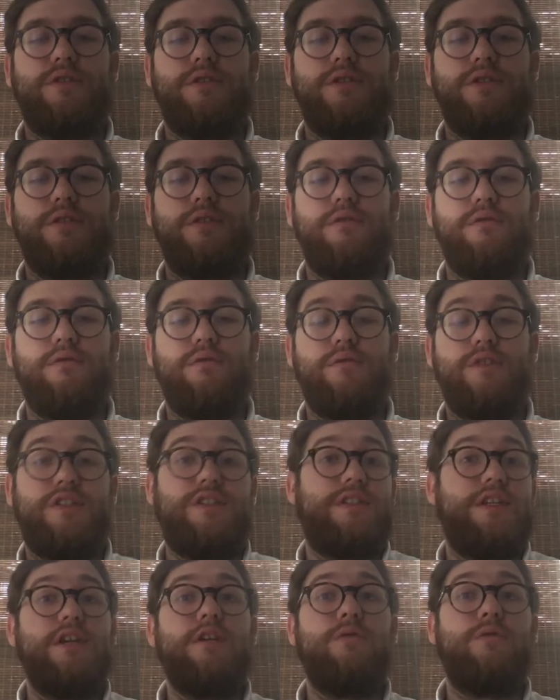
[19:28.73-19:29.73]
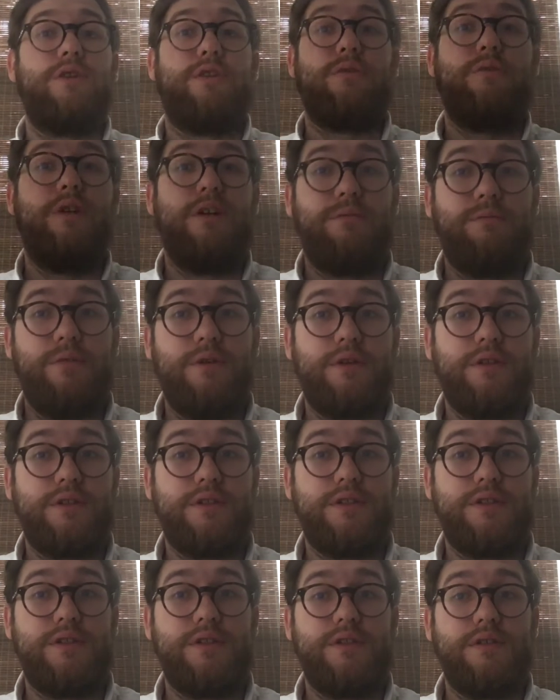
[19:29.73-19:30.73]
to stick with
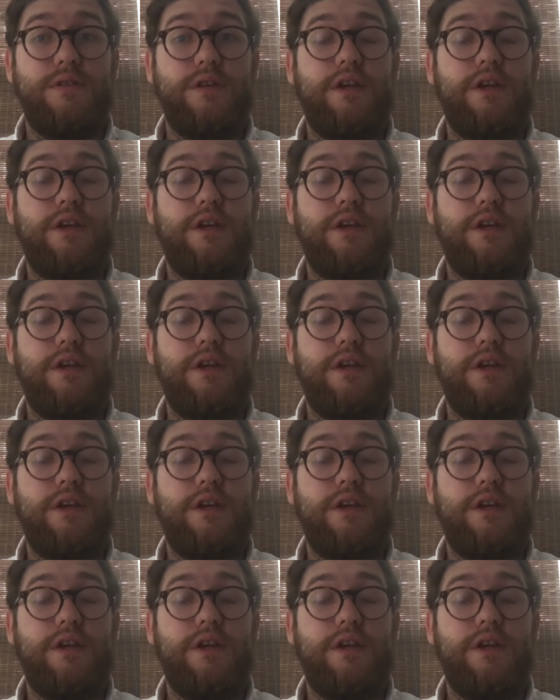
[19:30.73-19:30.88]
QuickBooks